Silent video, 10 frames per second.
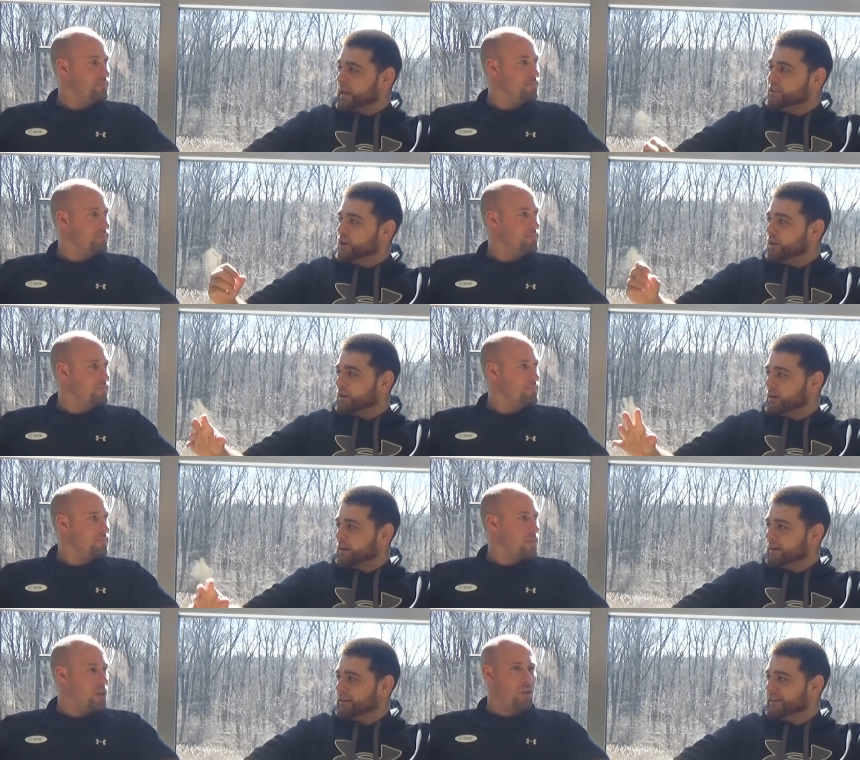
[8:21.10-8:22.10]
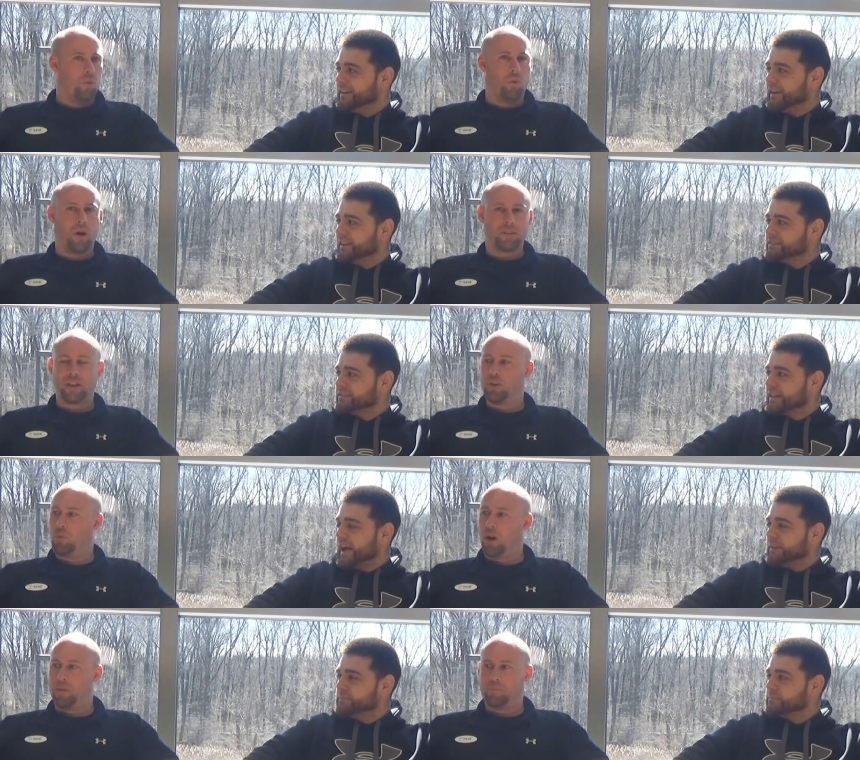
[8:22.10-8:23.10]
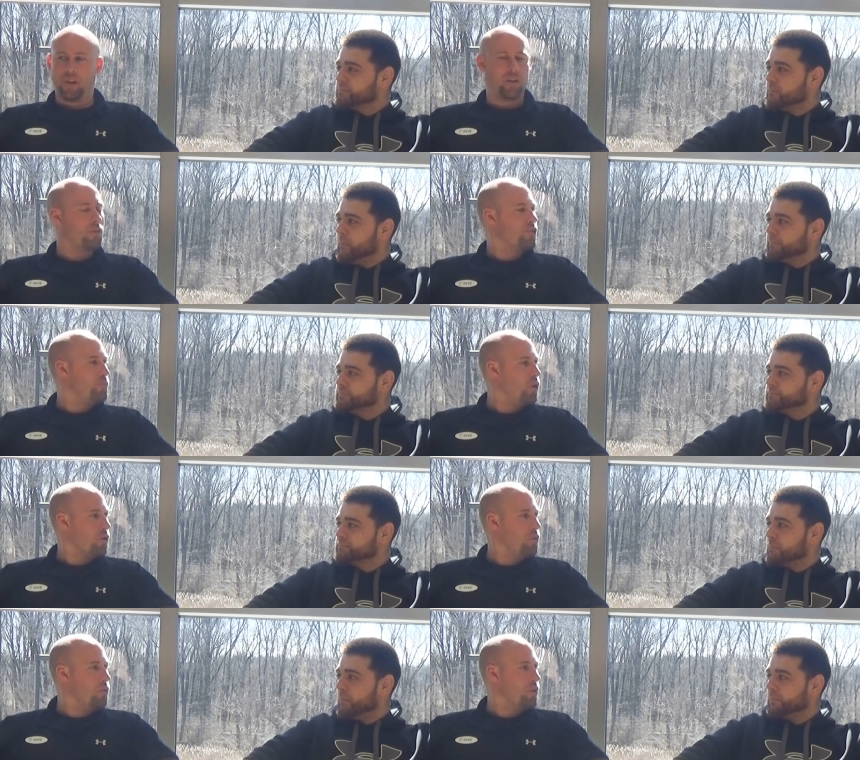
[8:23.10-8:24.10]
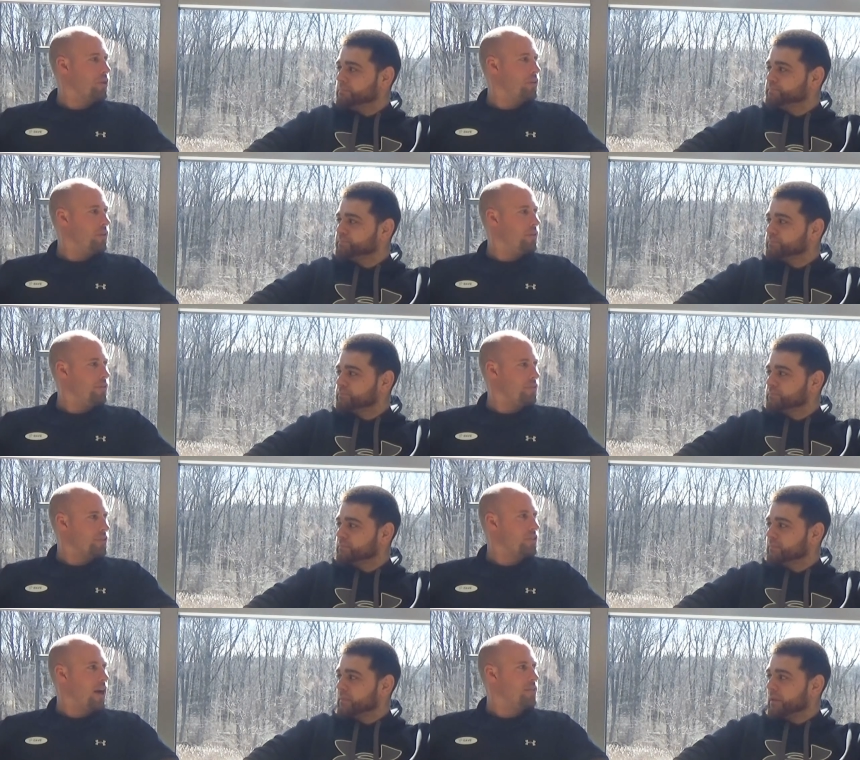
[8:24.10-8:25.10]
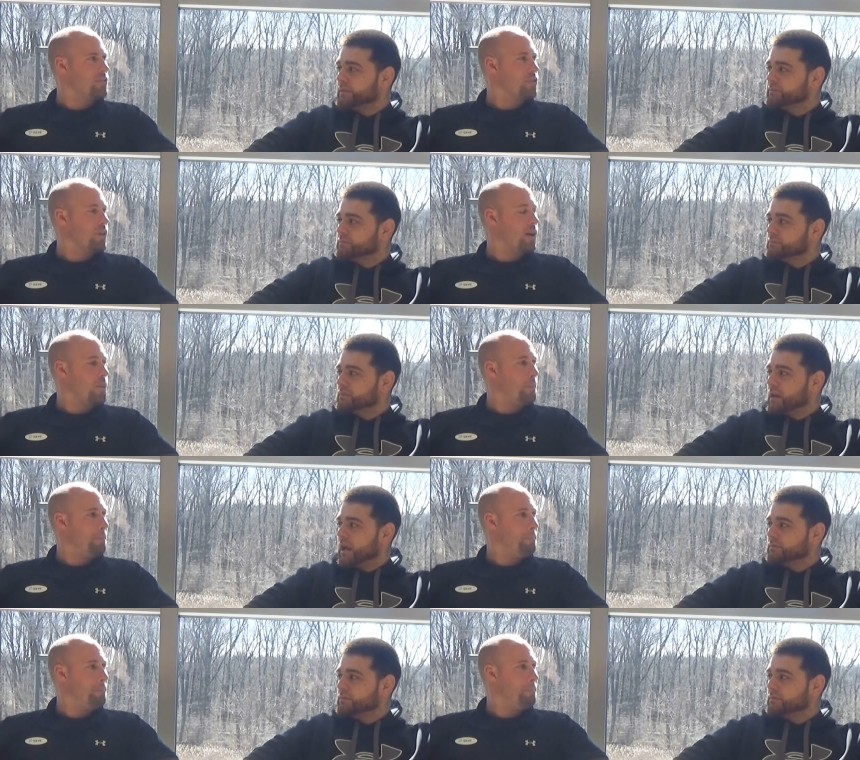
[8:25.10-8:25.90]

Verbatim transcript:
Speaker 1: and young? Well, I'll tell you what. Playing on the smaller court, the size is going to help.